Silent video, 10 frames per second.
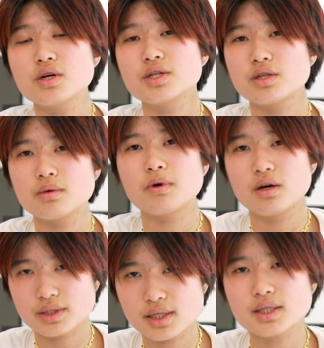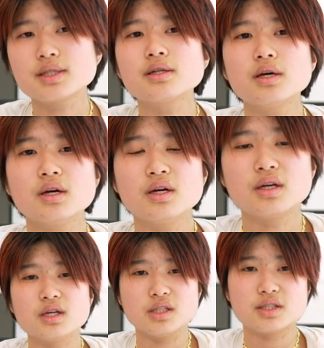trust your process.
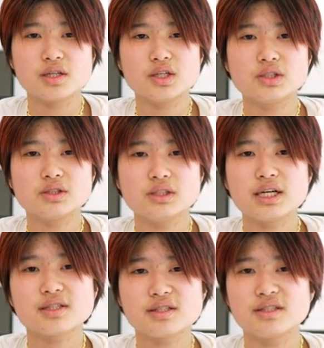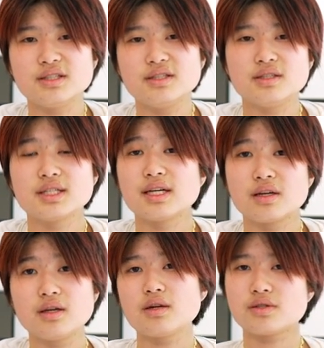And so, yes, it's easy to
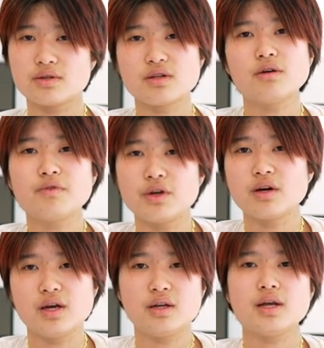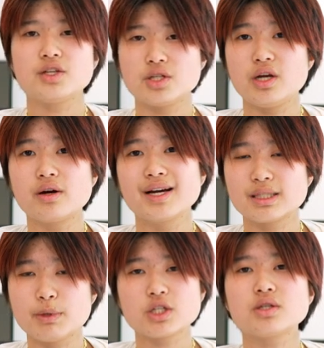second guess yourself when you're in engineering,
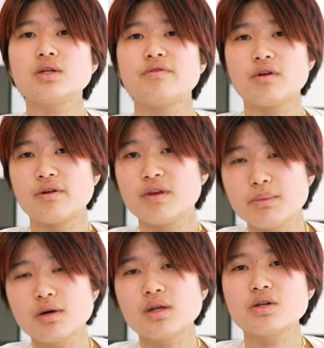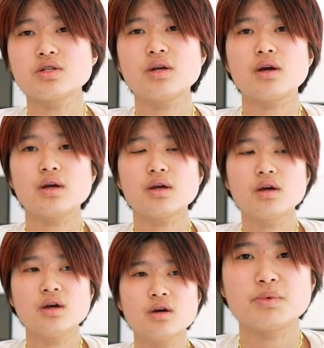especially if you're a female in engineering,
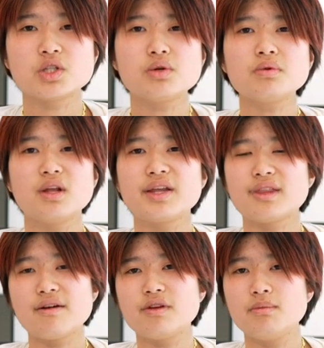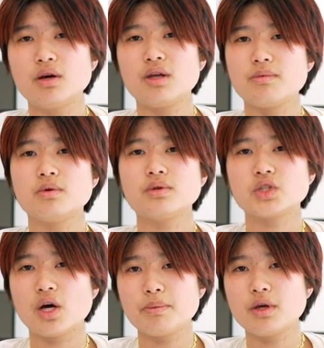but don't let that female label
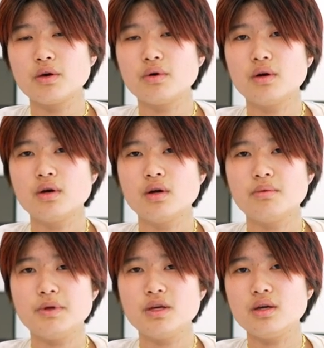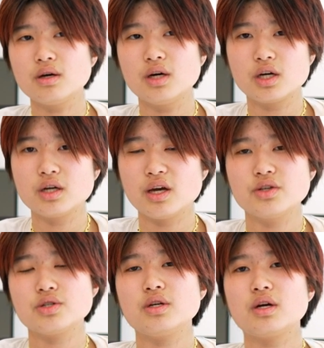stop you. Be a good
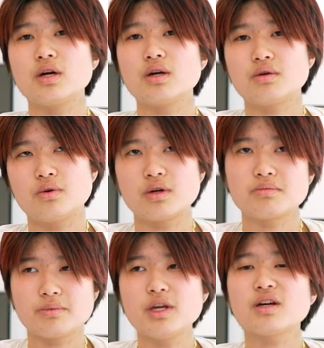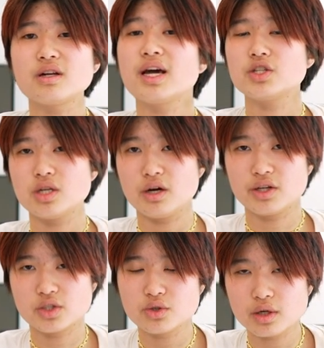engineer, or be a good engineering
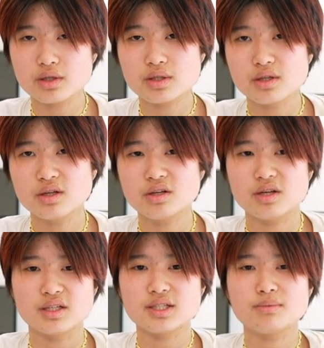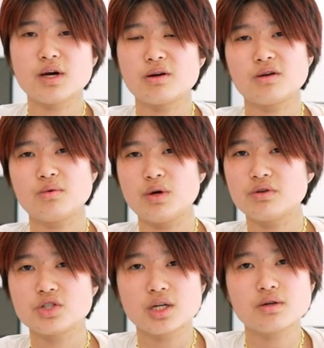student. It doesn't matter what your
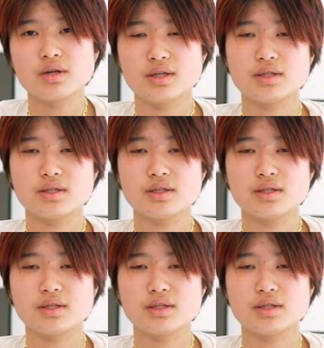gender